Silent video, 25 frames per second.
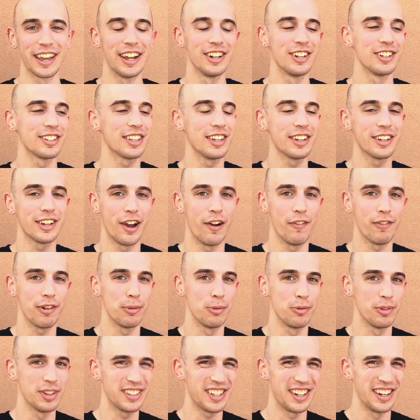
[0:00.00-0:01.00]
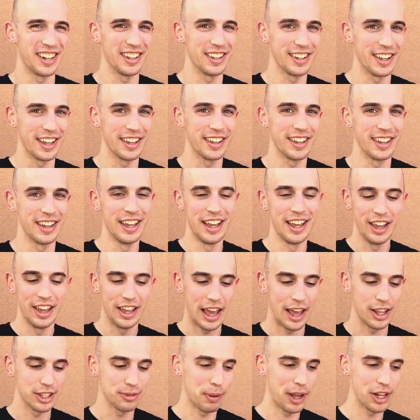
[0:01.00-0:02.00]
And just get comfortable with sending, like,
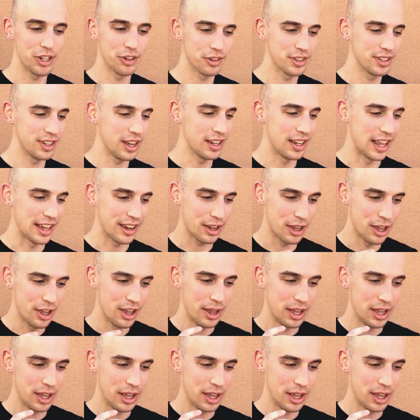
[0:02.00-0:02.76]
as Patrick said, like,